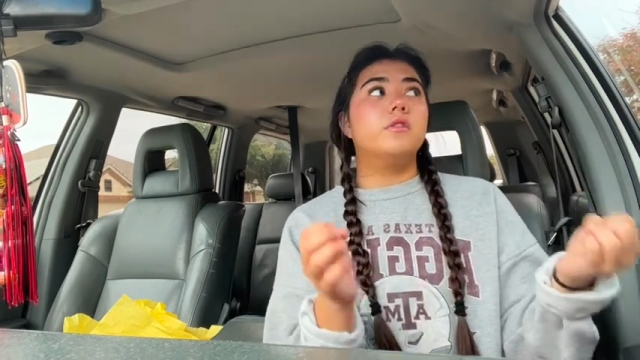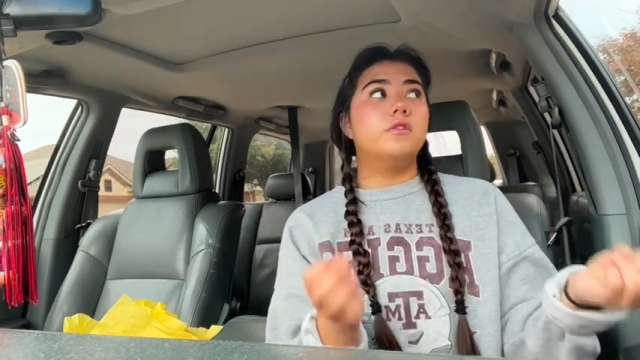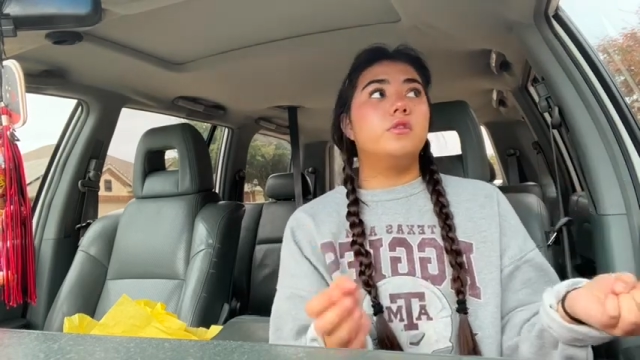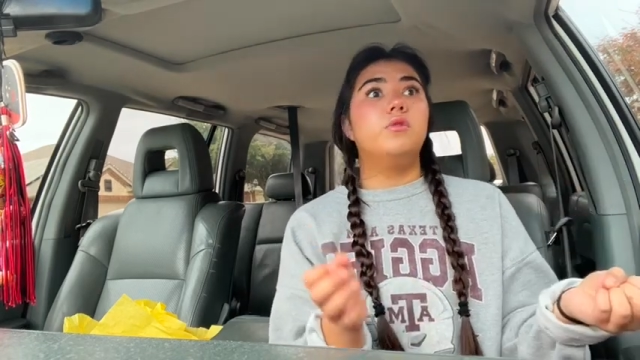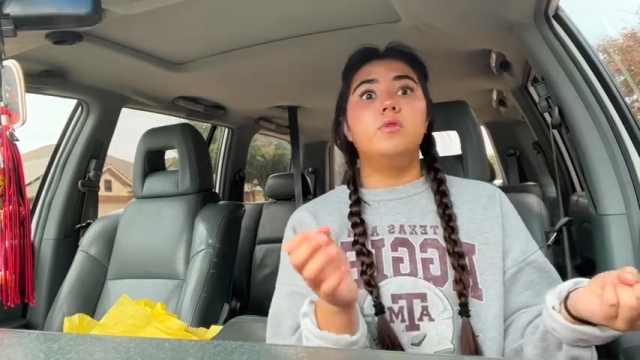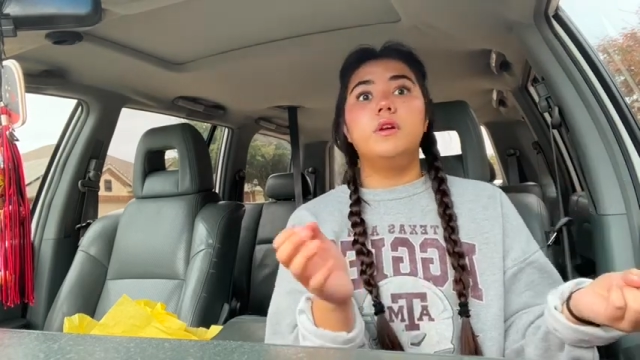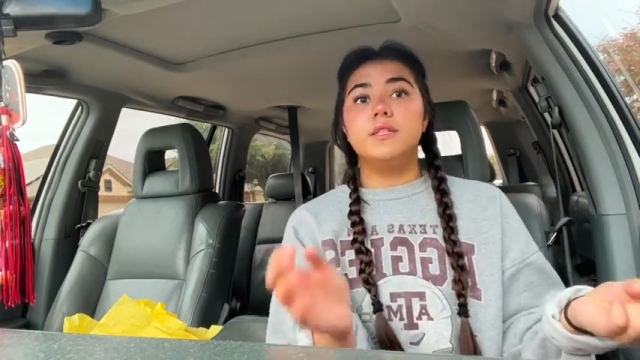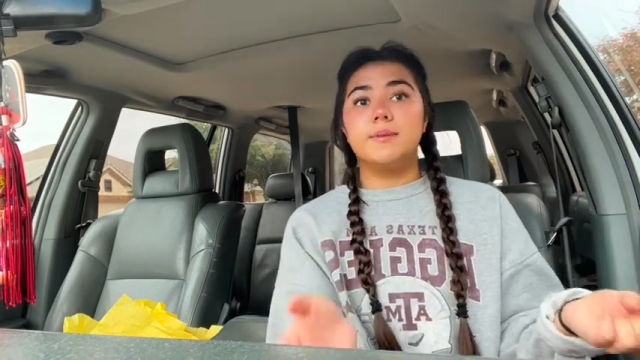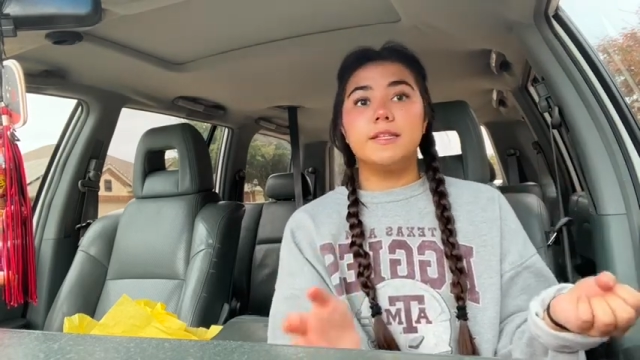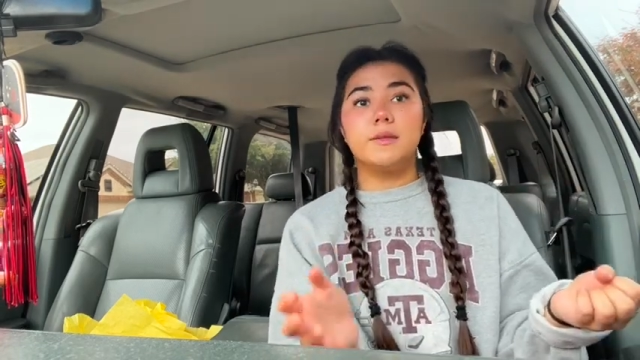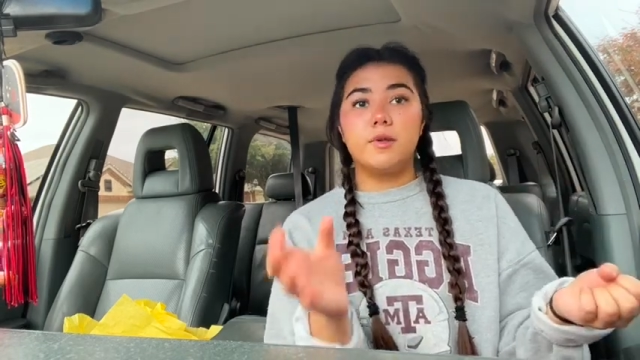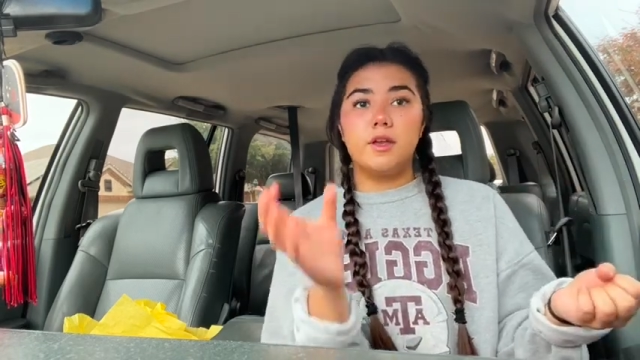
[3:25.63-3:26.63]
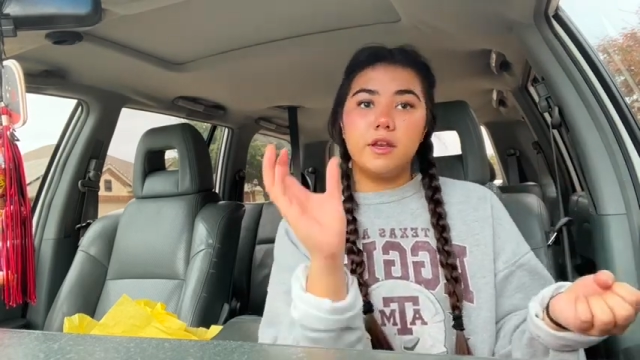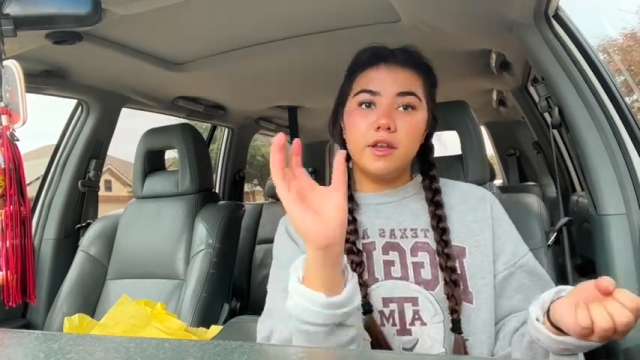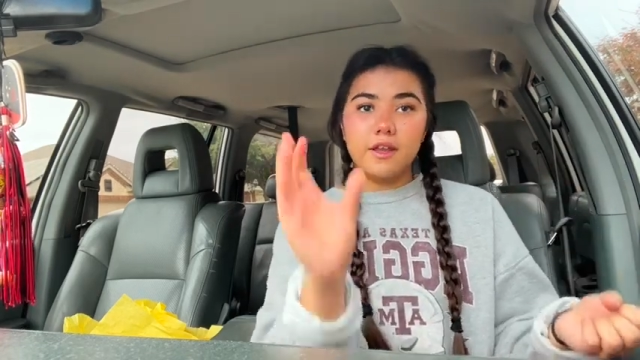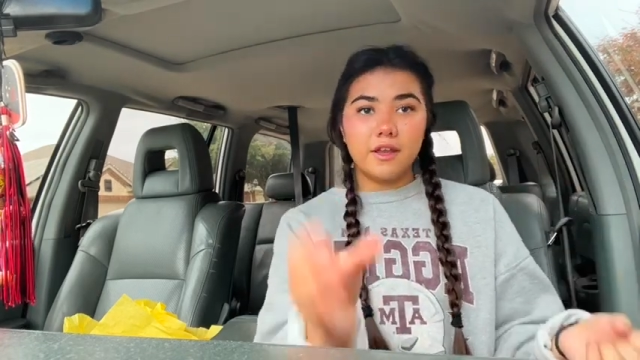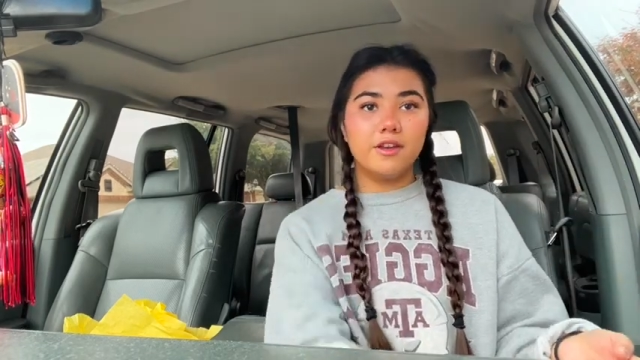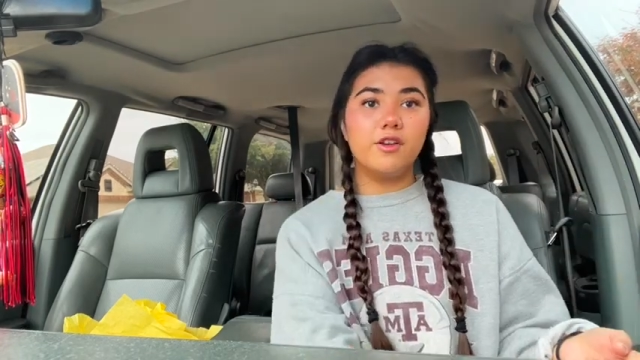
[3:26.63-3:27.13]
to his best
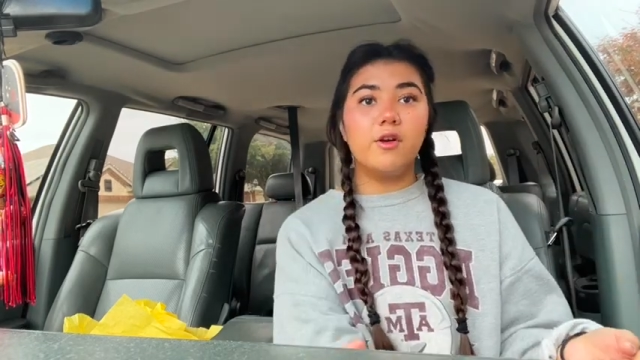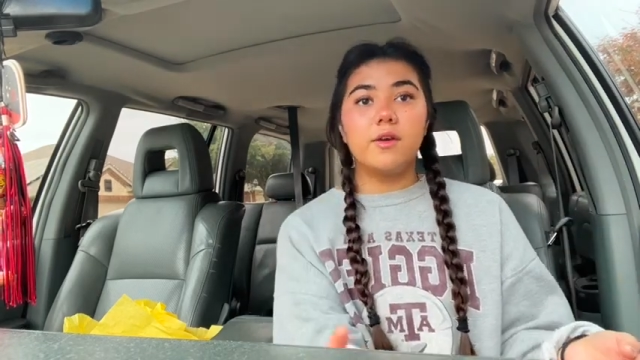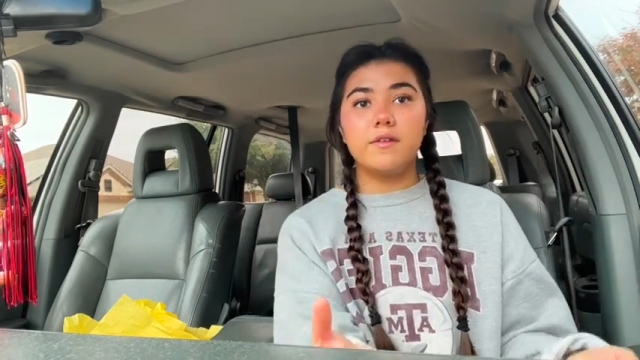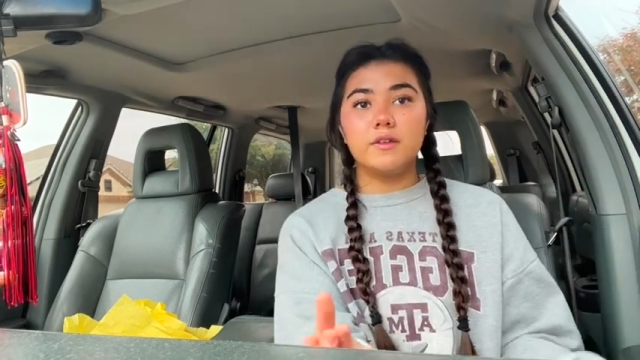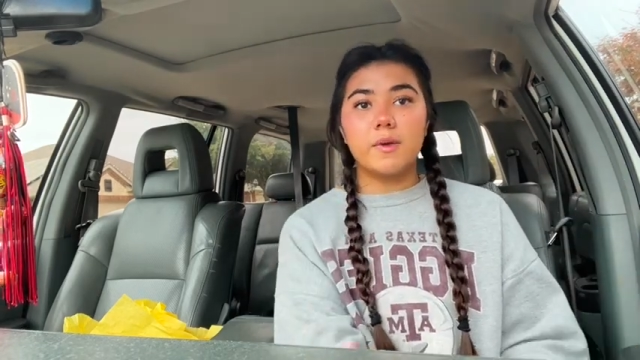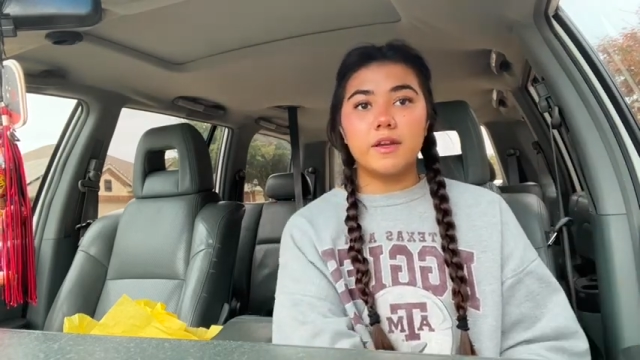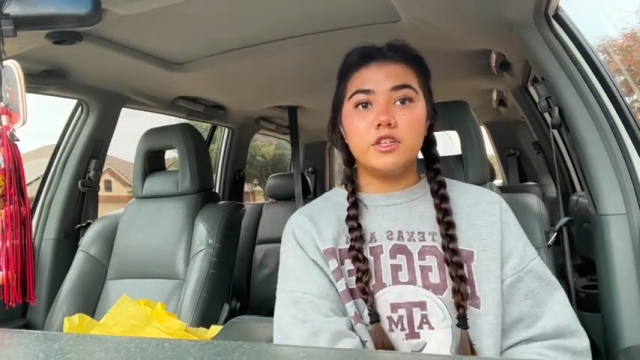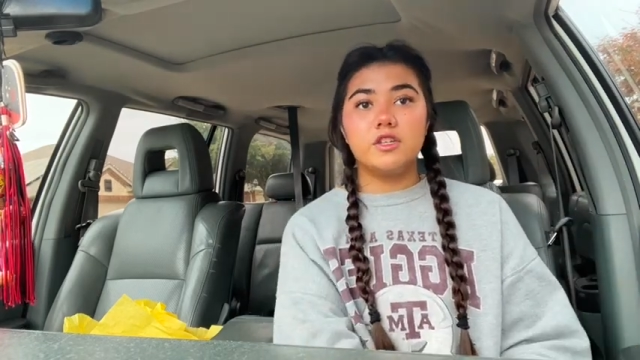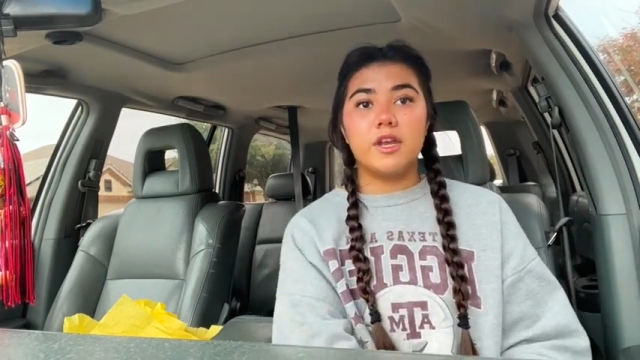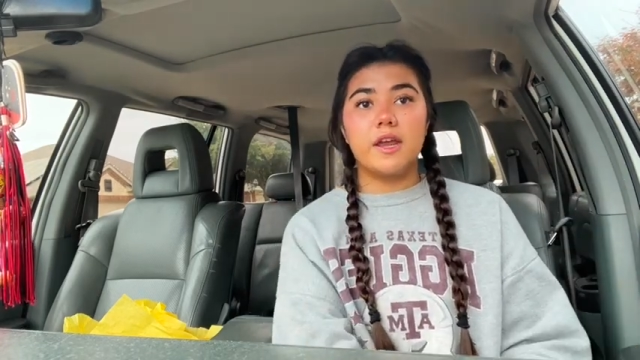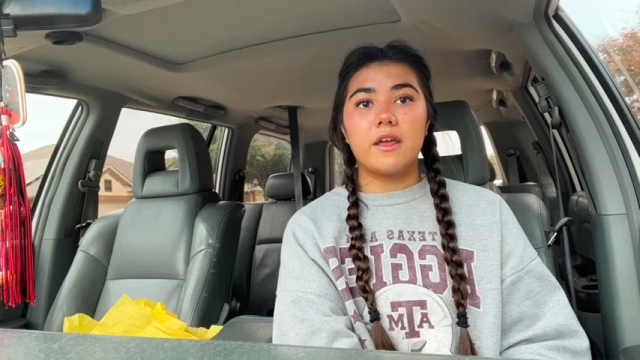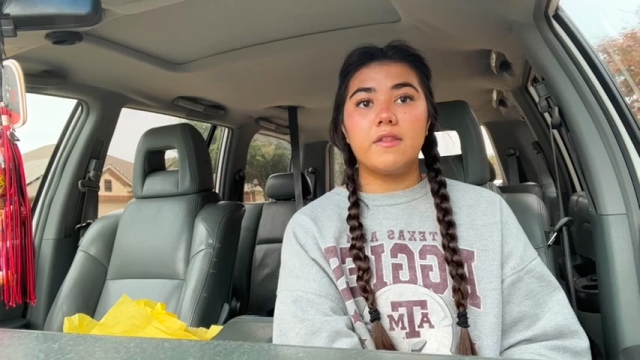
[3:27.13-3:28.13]
ability, and you know gives it back to Jake.